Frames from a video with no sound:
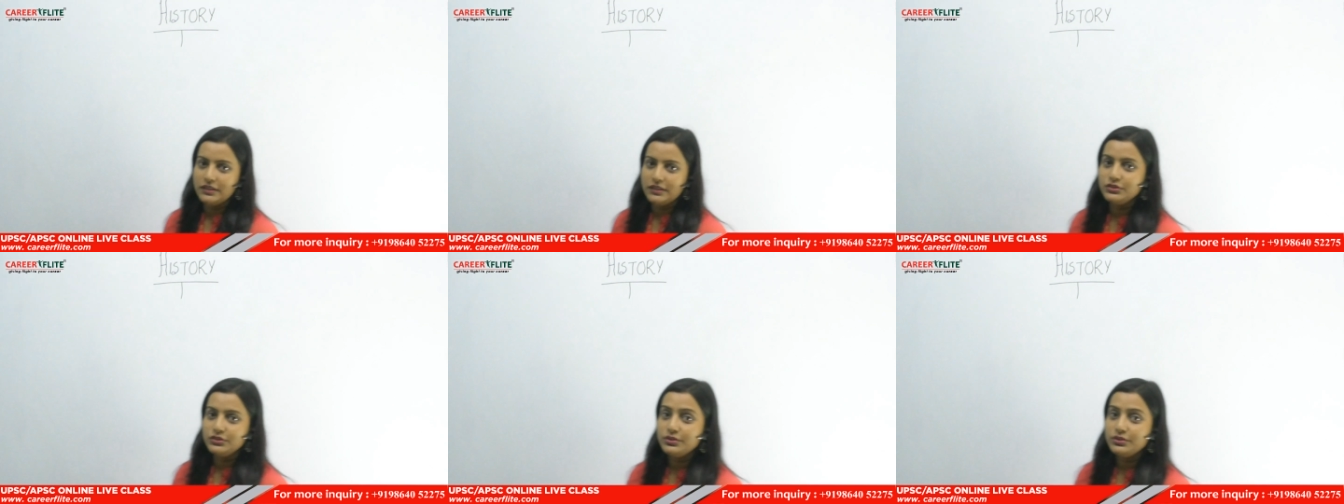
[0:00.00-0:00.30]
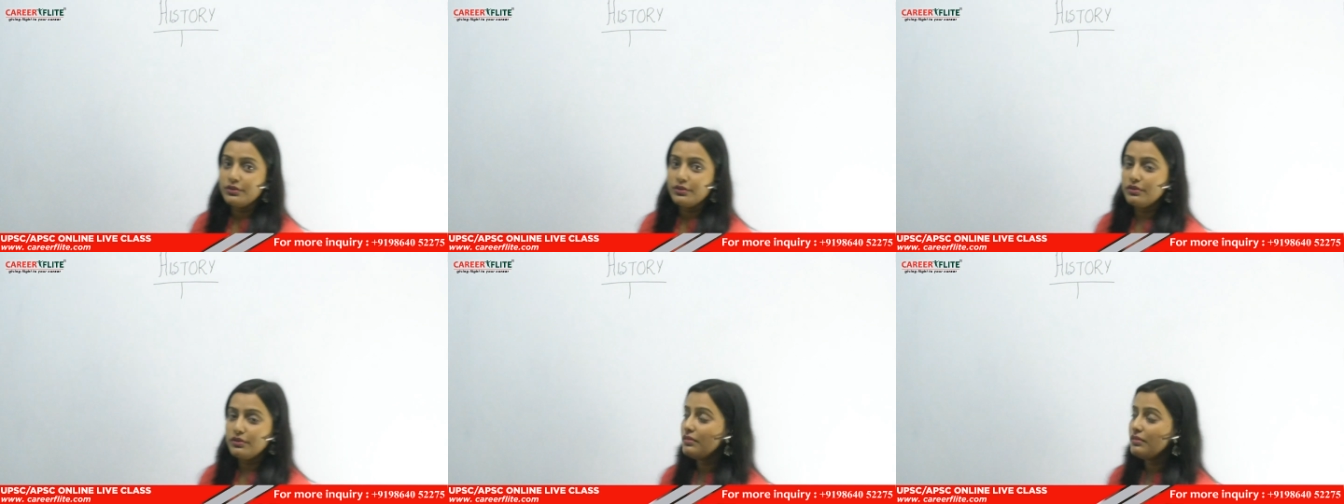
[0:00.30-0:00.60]

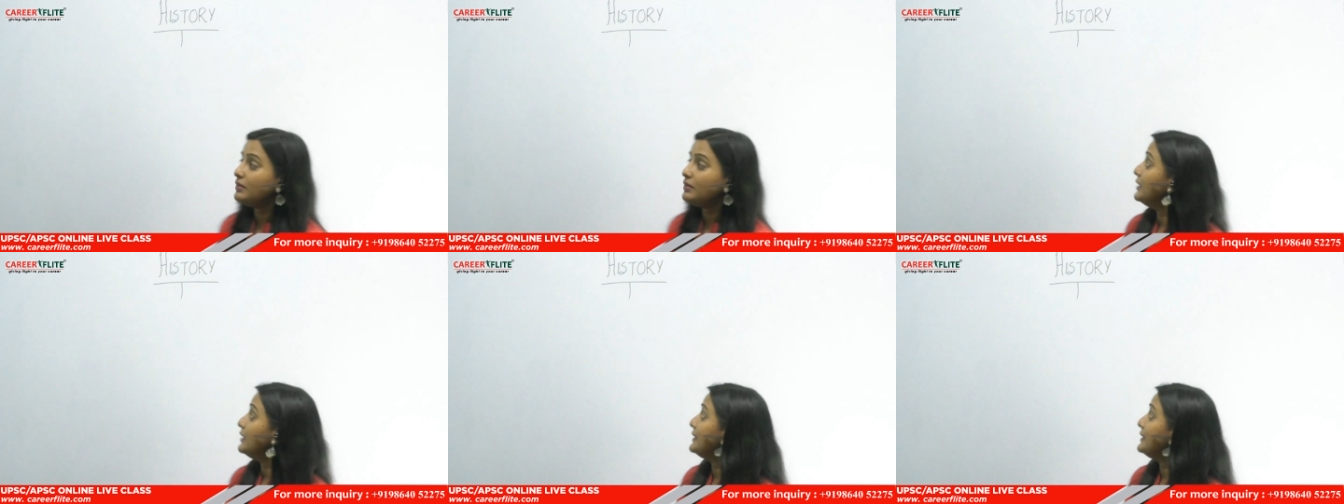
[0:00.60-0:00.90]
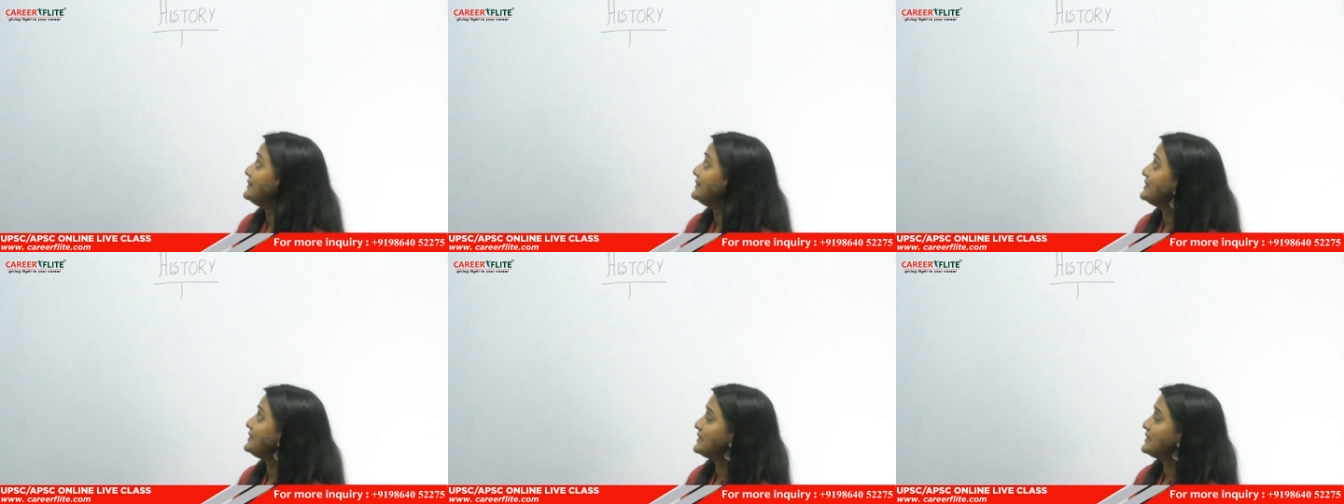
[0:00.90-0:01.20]
So let
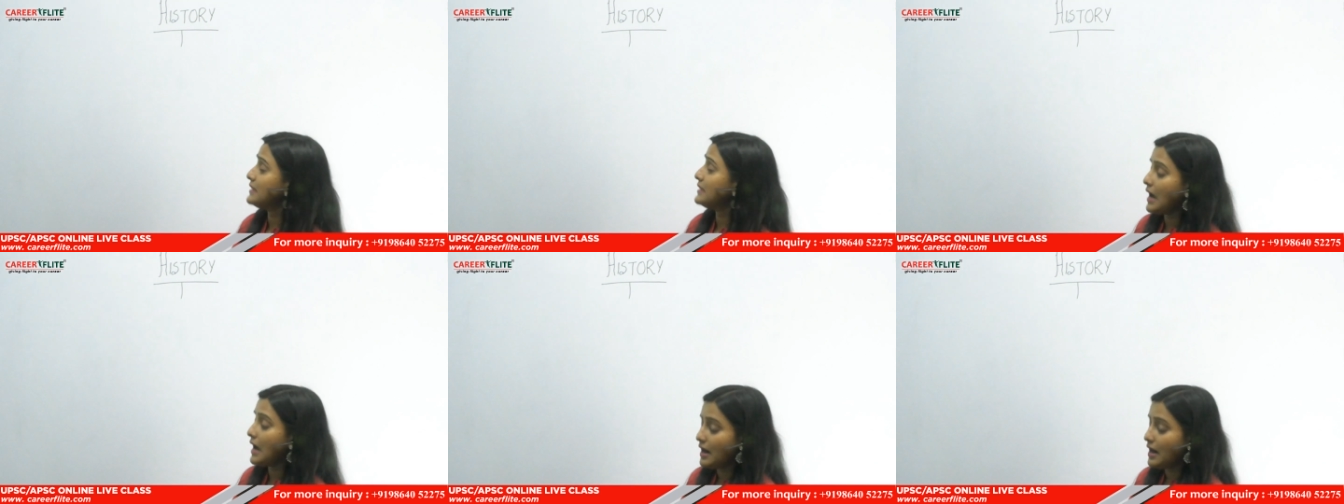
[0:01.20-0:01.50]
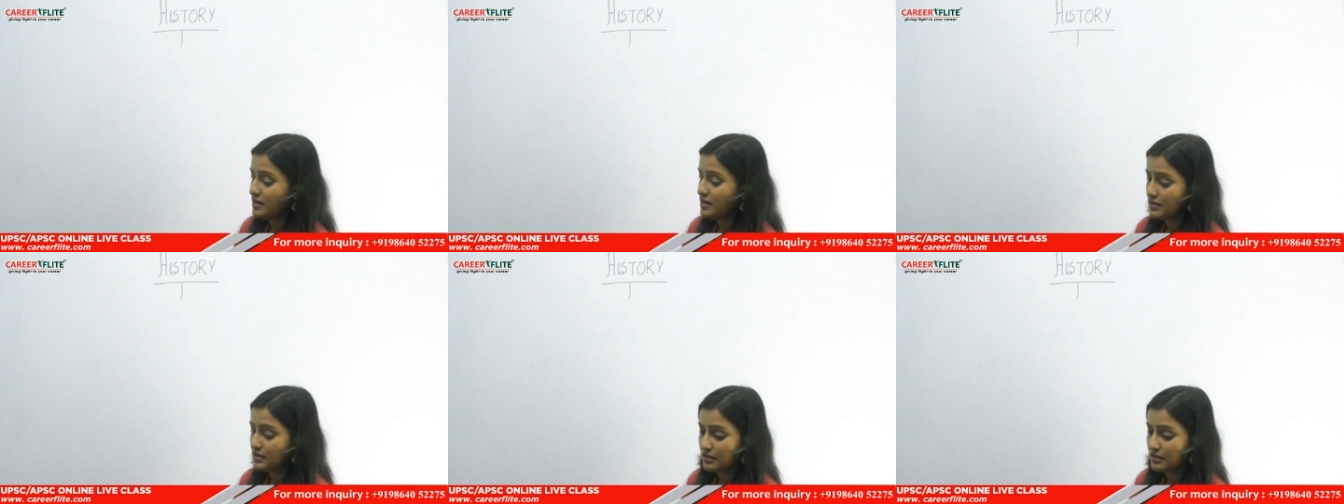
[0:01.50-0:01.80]
us start
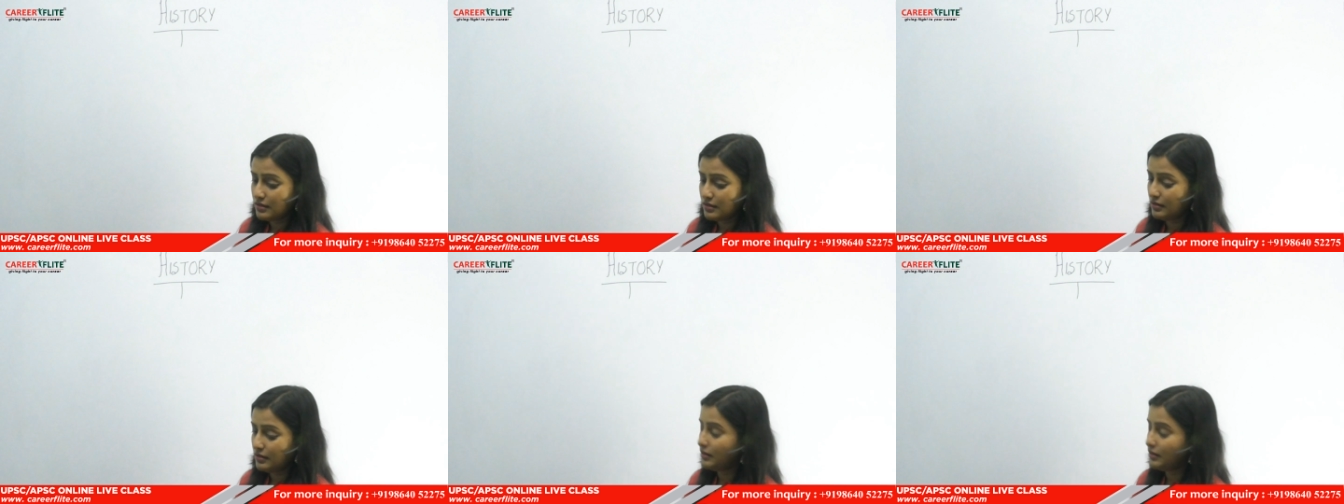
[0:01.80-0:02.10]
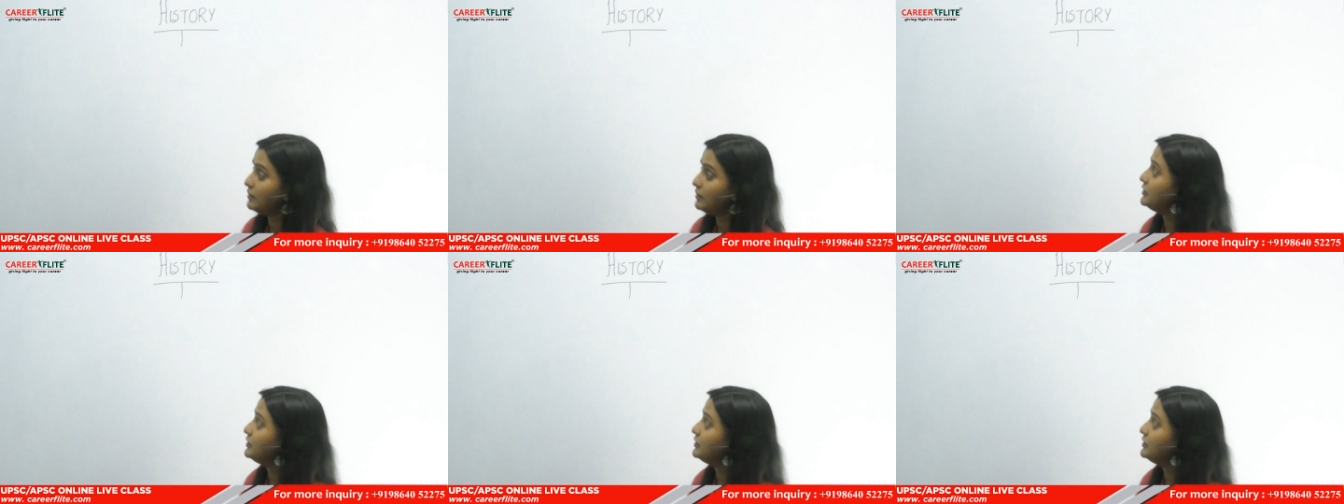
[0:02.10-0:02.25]
the